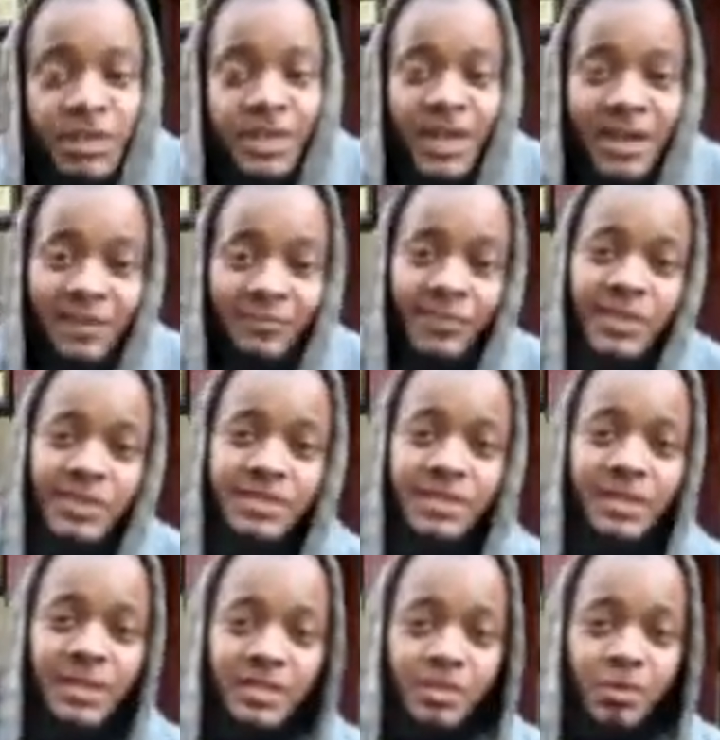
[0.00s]
we can have is
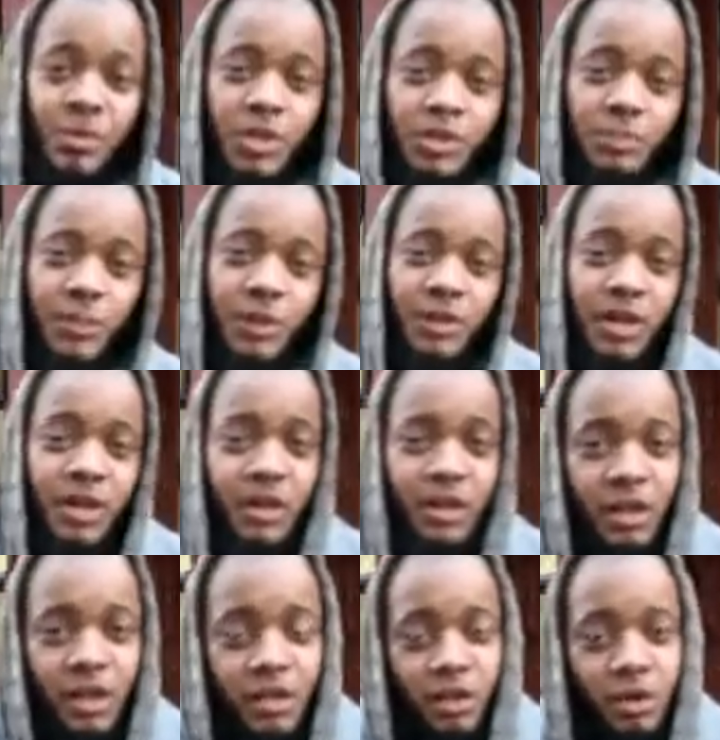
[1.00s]
to worship Allah and
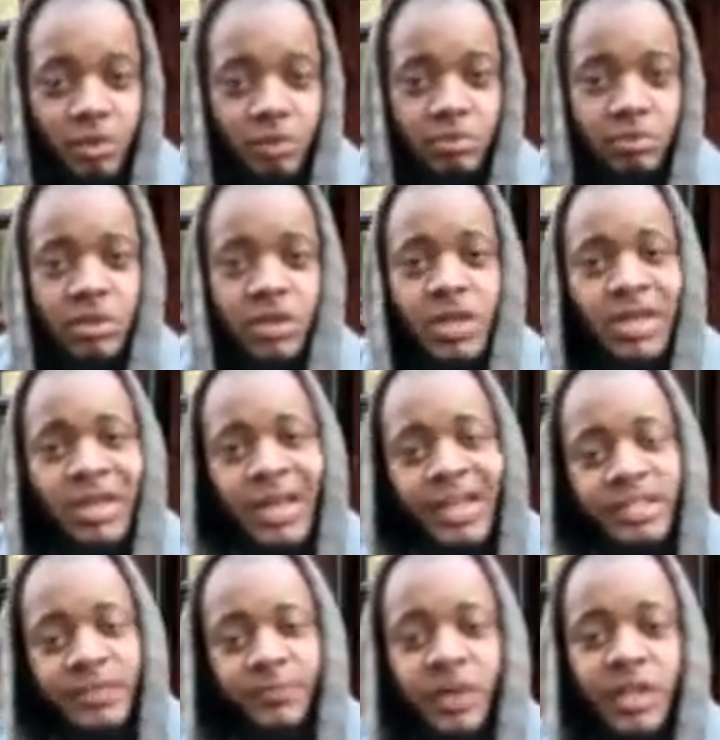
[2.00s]
Allah alone,
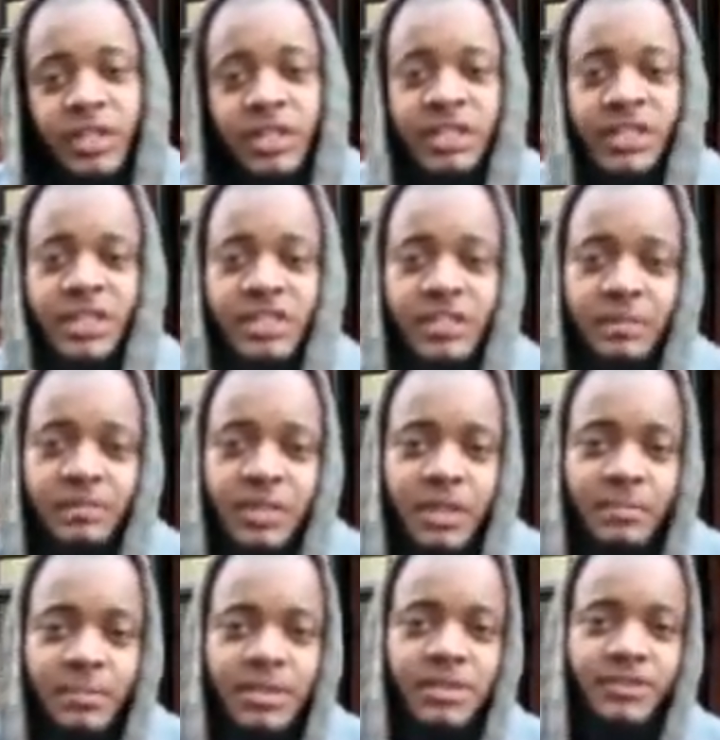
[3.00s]
and to follow the Deen Islam
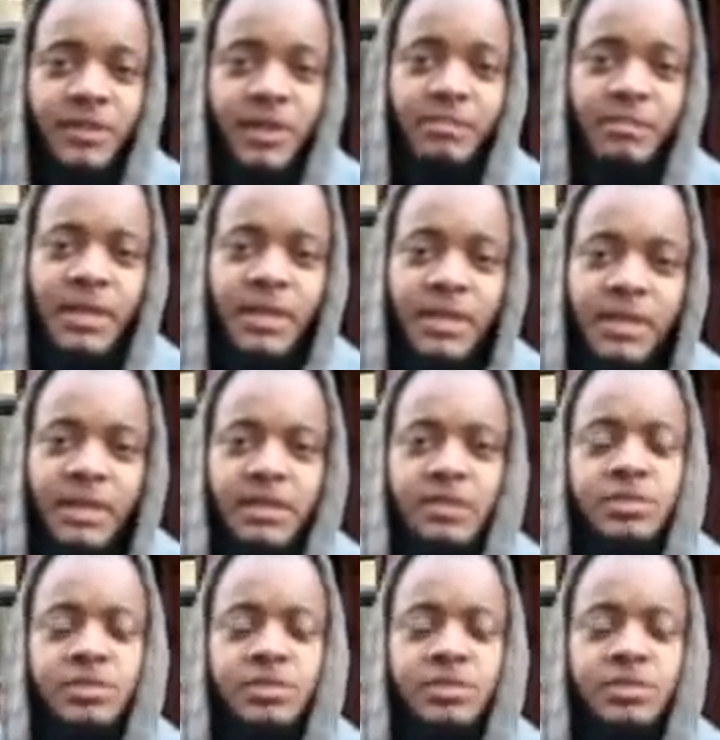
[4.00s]
to the best of our ability.